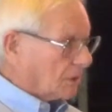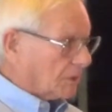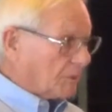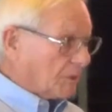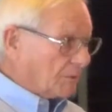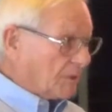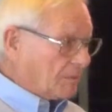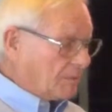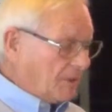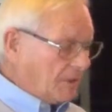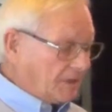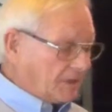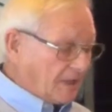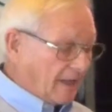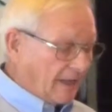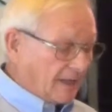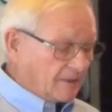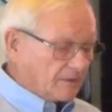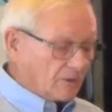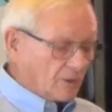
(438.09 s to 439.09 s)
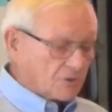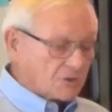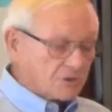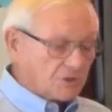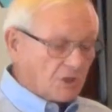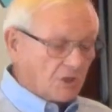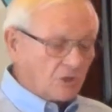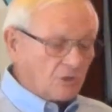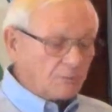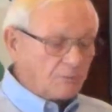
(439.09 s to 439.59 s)
Let me repeat that. There's
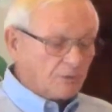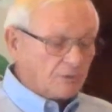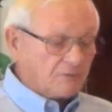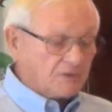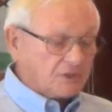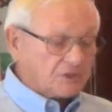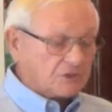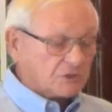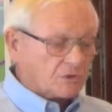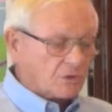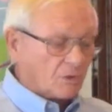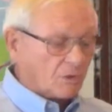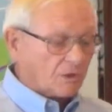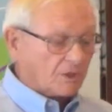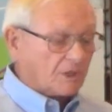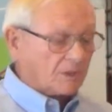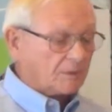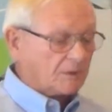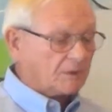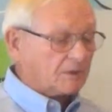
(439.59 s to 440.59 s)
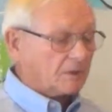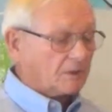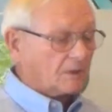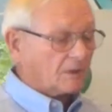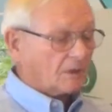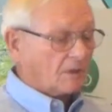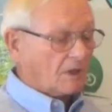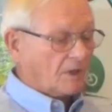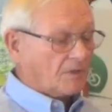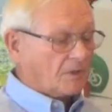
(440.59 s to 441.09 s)
no provision or limit
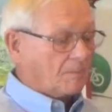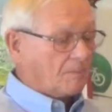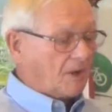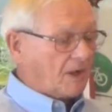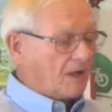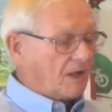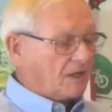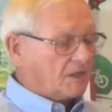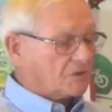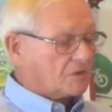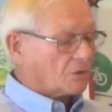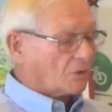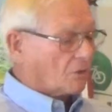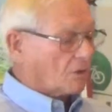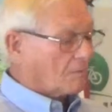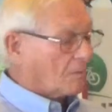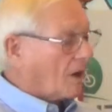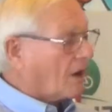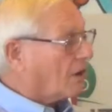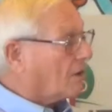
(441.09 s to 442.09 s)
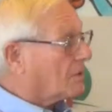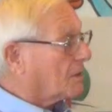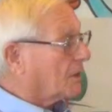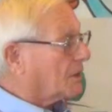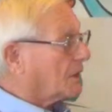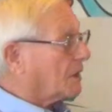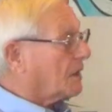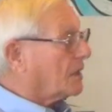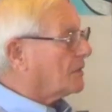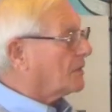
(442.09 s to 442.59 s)
on the bonds or
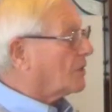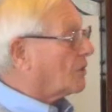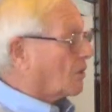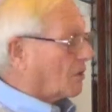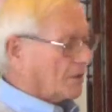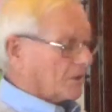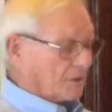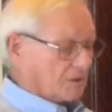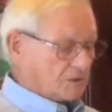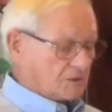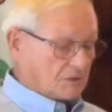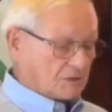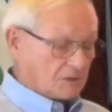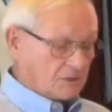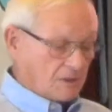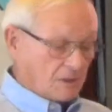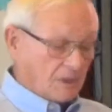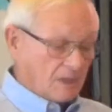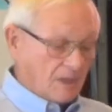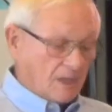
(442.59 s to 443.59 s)
borrowing in the ordinance.